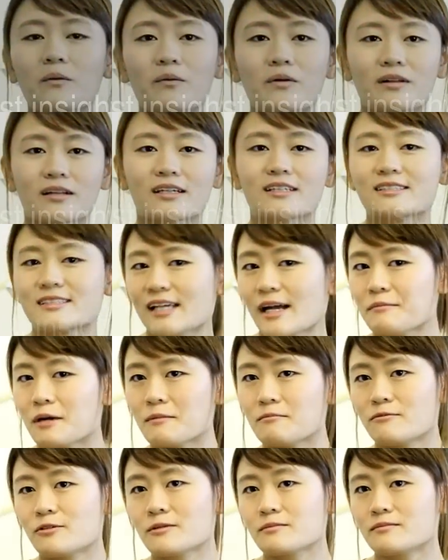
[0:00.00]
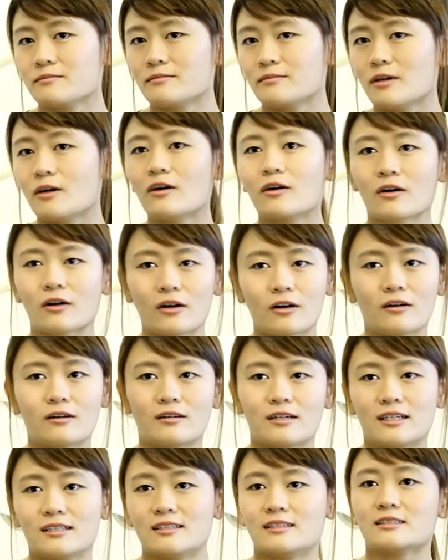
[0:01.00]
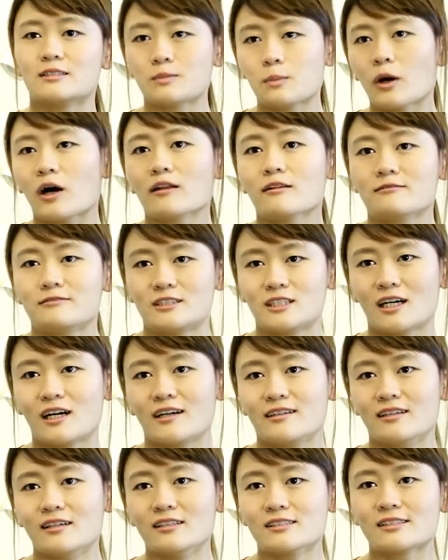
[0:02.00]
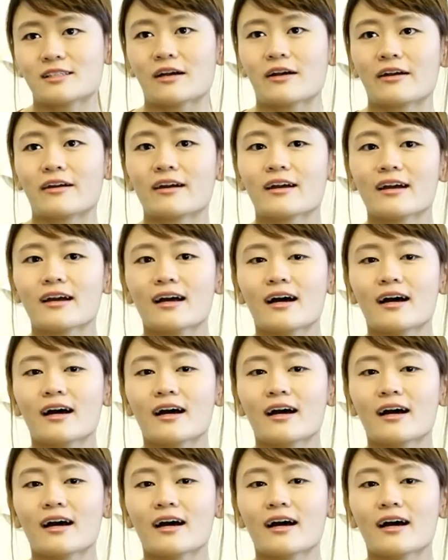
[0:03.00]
Well, because I'm from Hong Kong and it's part of China, so